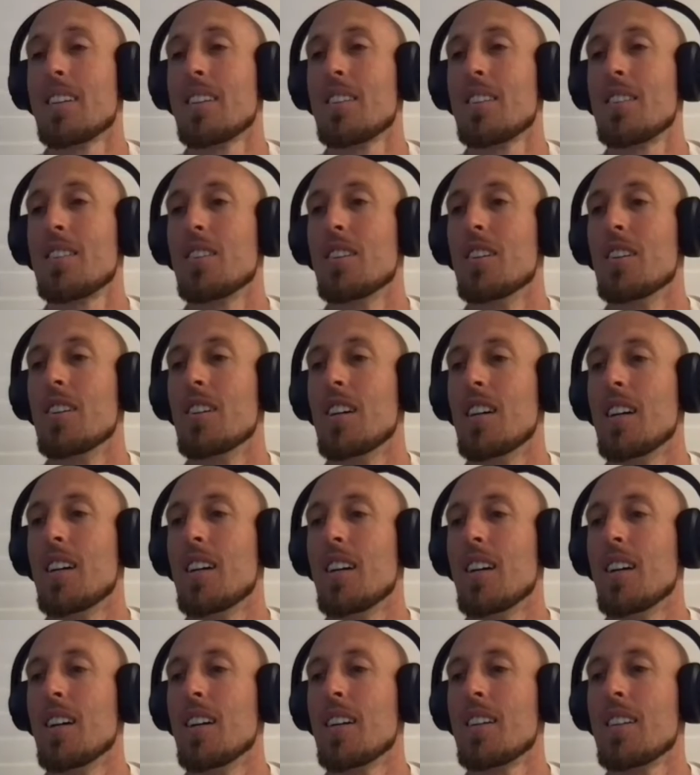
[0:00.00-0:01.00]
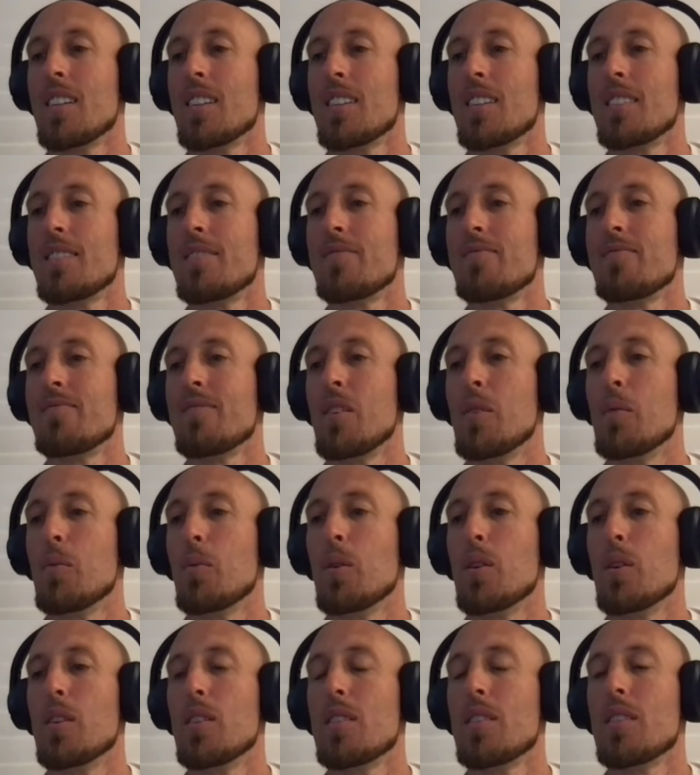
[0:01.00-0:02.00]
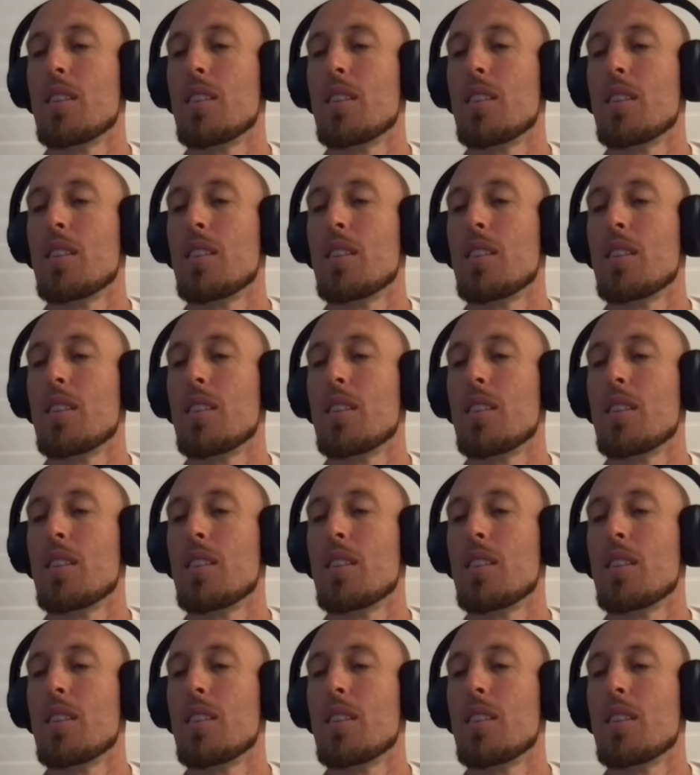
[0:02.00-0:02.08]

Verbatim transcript: so uh, it was